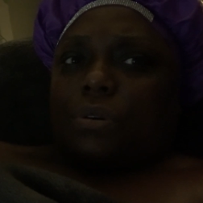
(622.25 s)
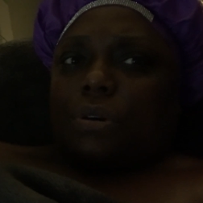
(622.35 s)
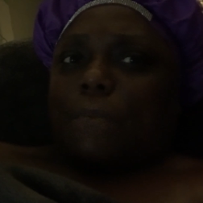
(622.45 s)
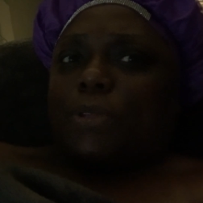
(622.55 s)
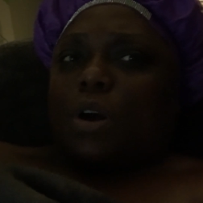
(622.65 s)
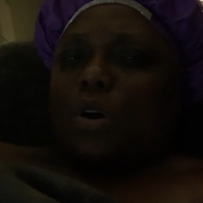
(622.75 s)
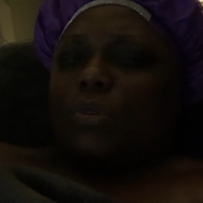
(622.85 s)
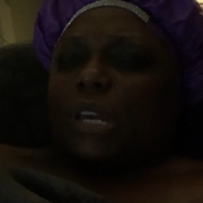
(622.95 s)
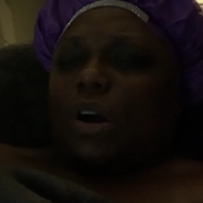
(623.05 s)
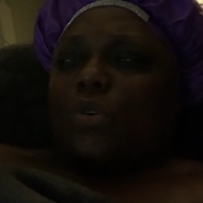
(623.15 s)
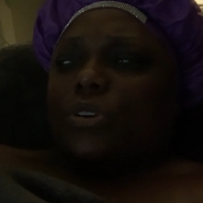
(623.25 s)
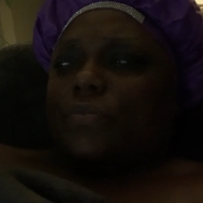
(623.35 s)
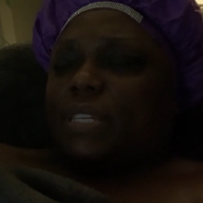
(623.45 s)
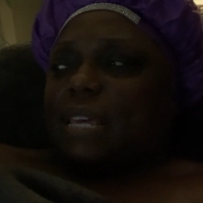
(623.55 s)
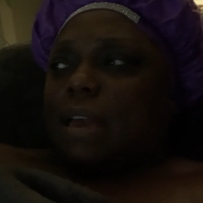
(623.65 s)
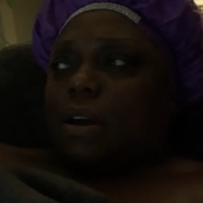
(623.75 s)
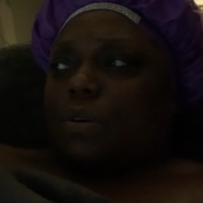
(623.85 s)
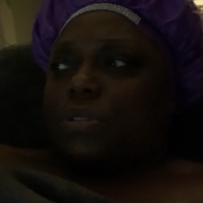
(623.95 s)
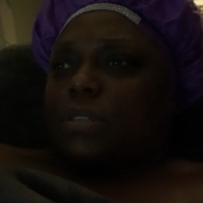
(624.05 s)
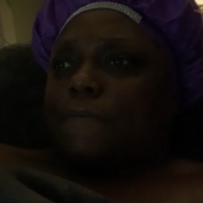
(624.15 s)
I'm the only owner of this
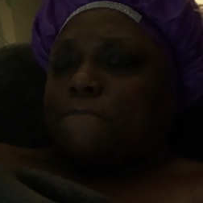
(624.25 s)
house.